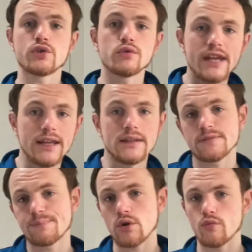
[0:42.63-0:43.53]
So take
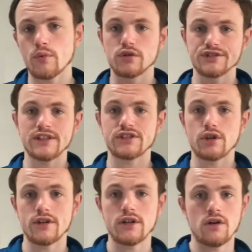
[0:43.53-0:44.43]
this pill because that's the
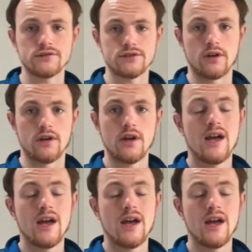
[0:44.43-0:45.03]
only answer.